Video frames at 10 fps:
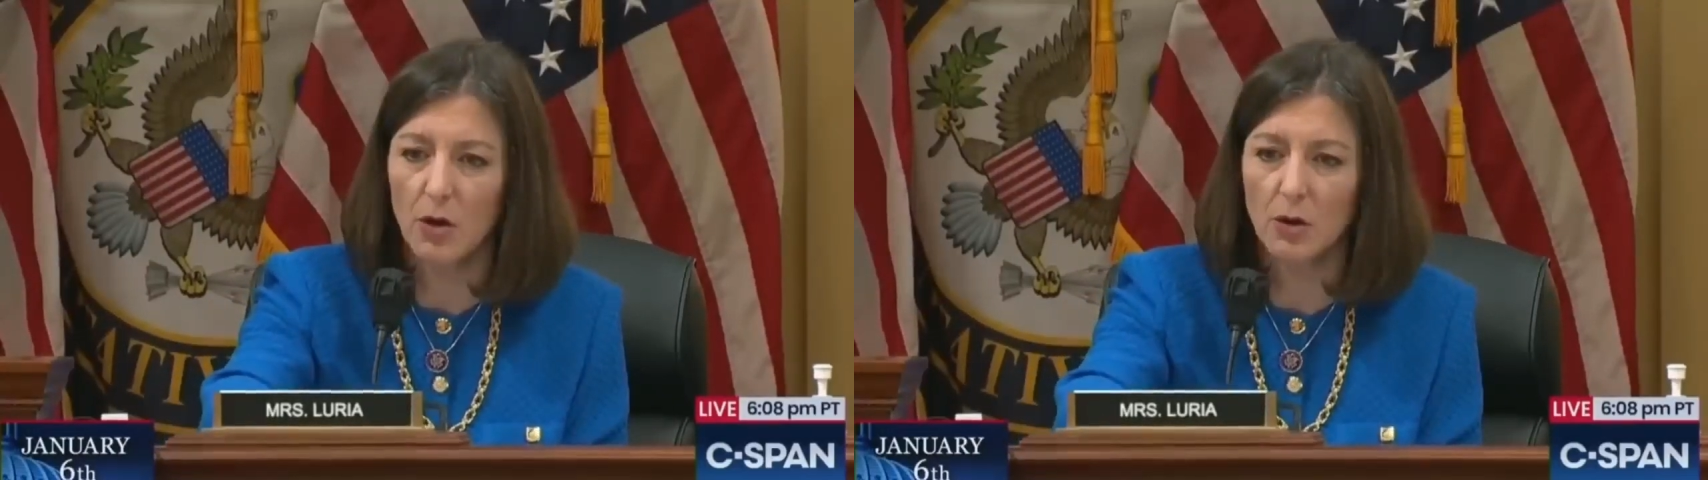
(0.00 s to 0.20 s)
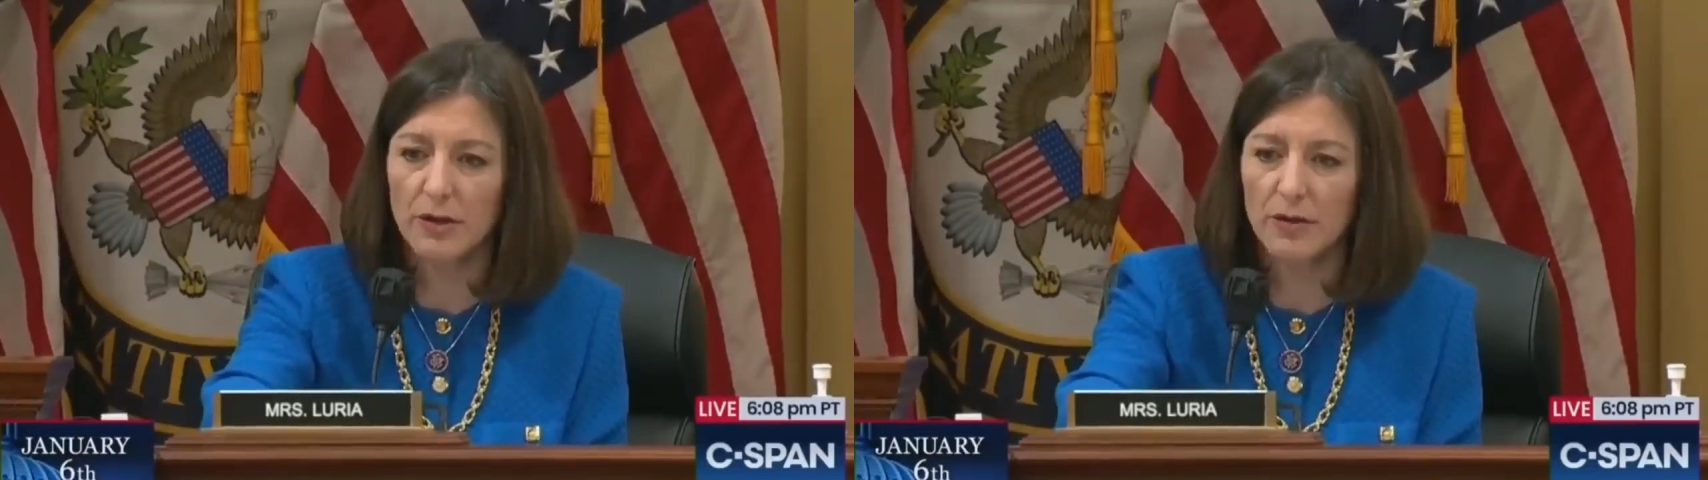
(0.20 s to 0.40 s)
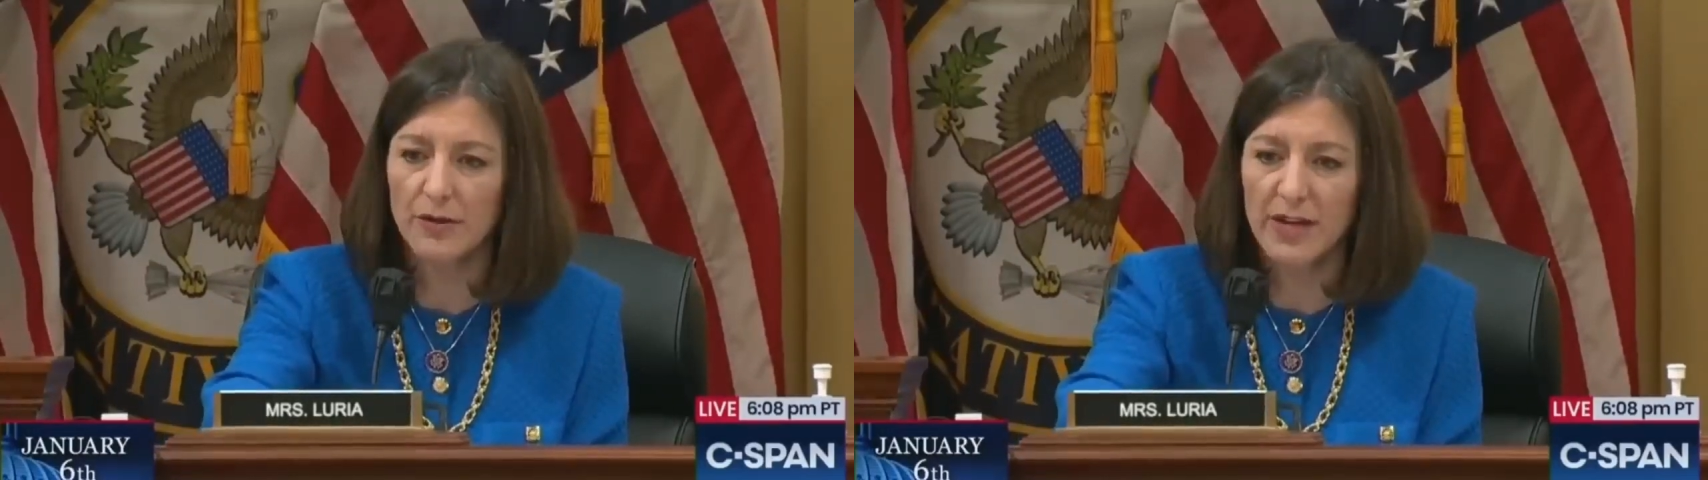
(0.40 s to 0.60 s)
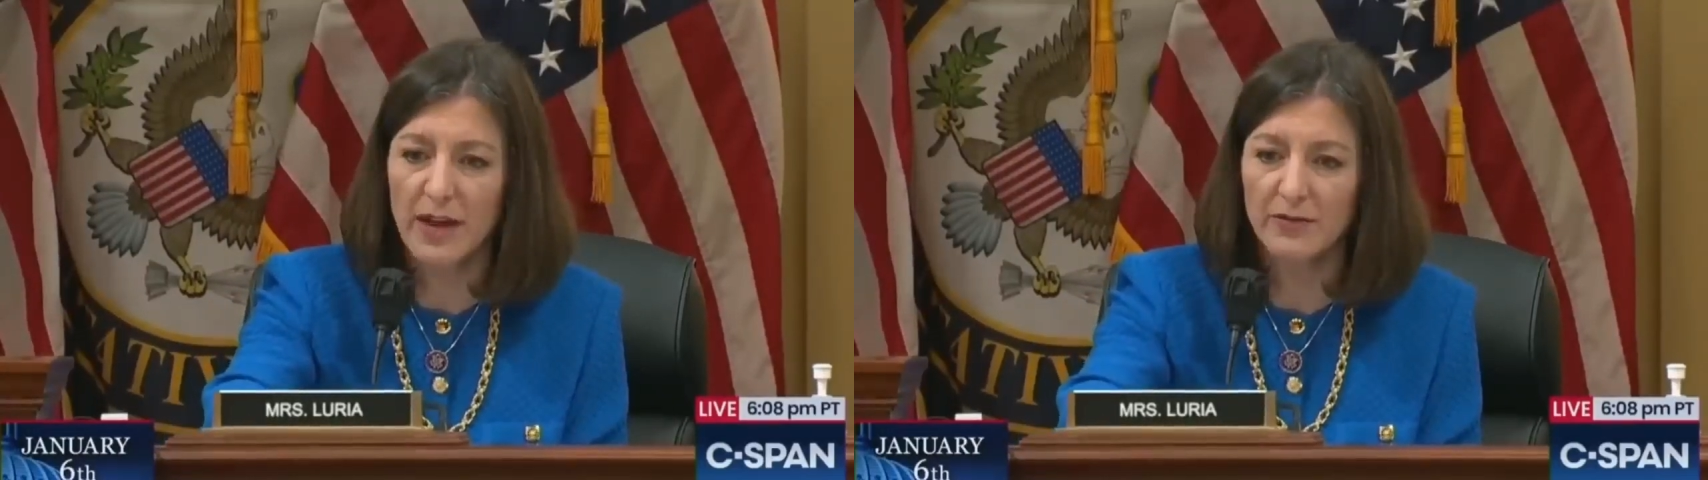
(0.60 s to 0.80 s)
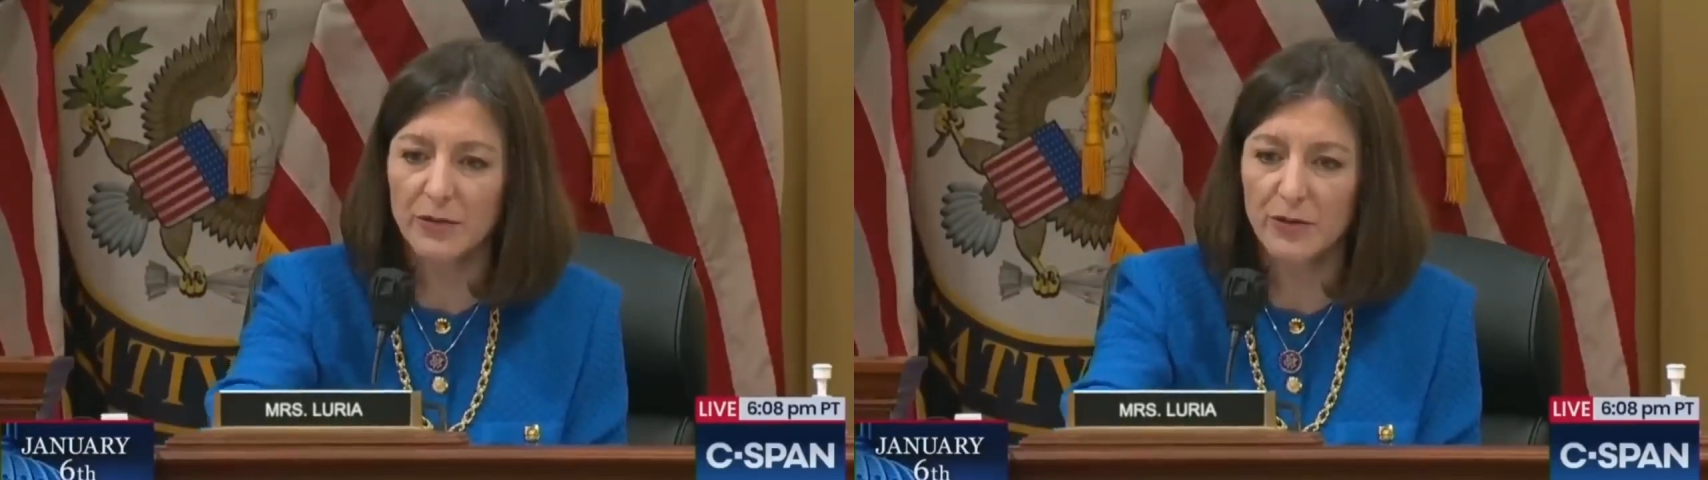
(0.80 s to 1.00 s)
Earlier that
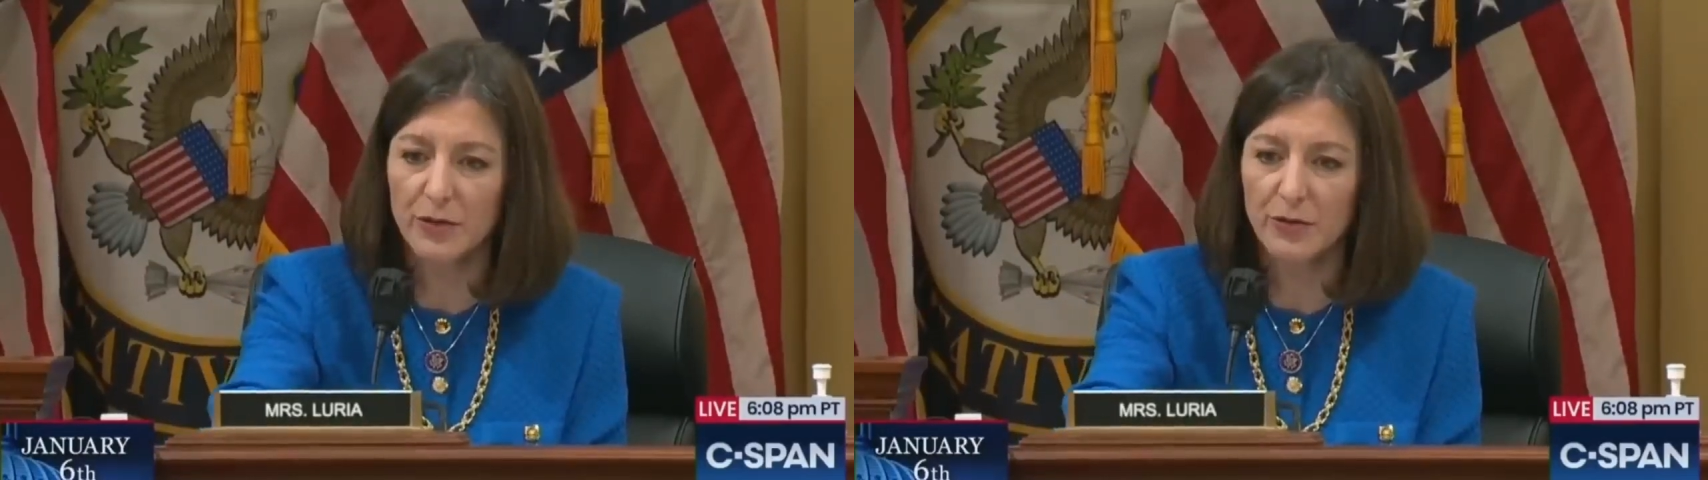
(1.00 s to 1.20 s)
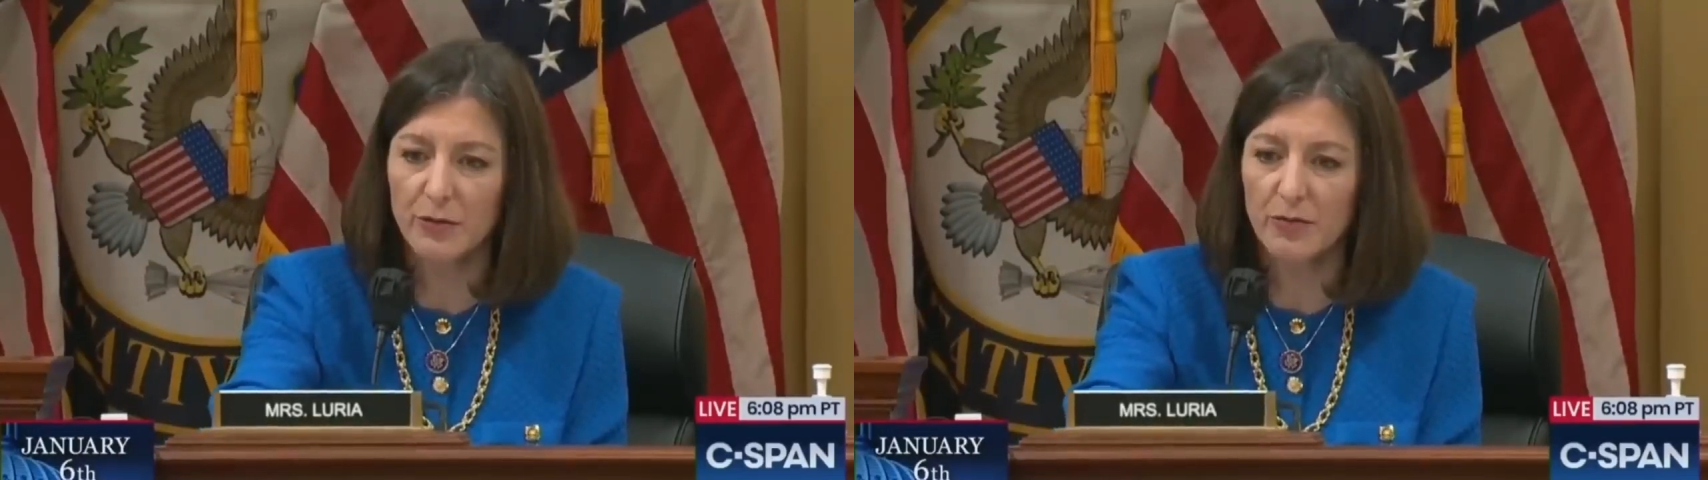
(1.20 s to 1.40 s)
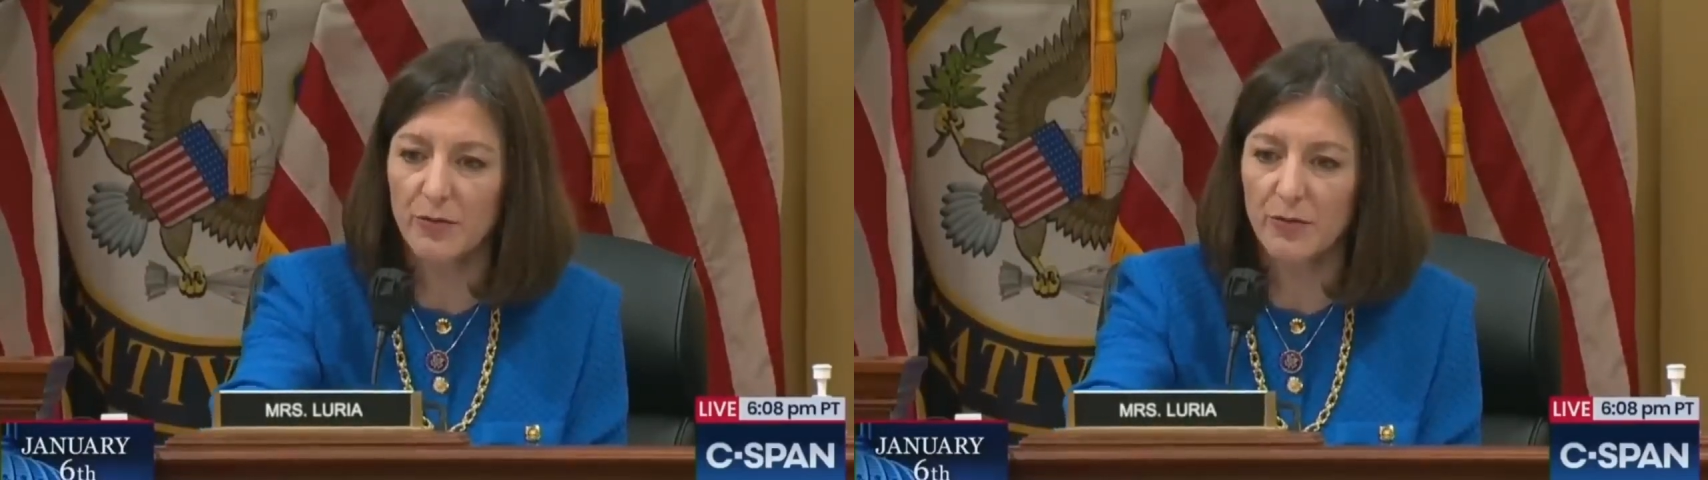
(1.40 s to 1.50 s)
afternoon,